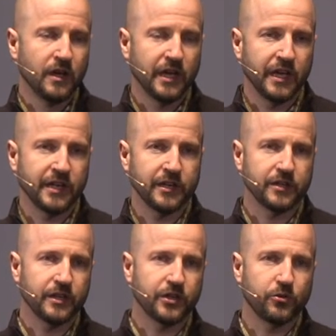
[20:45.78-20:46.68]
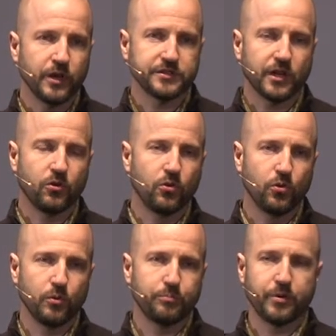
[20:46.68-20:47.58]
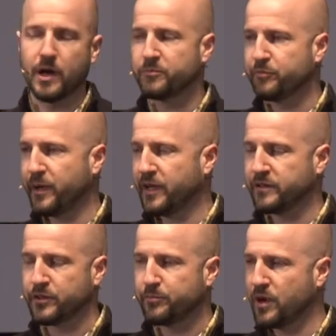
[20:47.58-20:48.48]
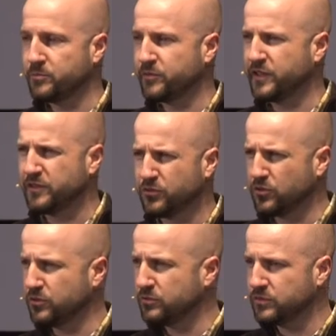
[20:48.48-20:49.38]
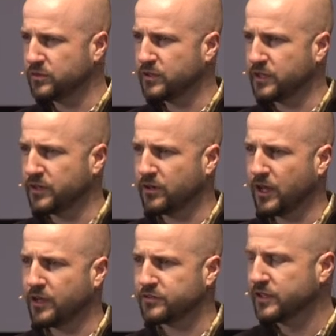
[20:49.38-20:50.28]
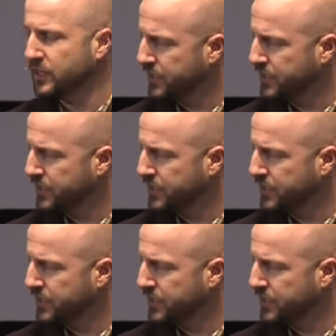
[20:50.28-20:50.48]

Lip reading: And it creates that whole problem of pain, the problem of evil in our lives.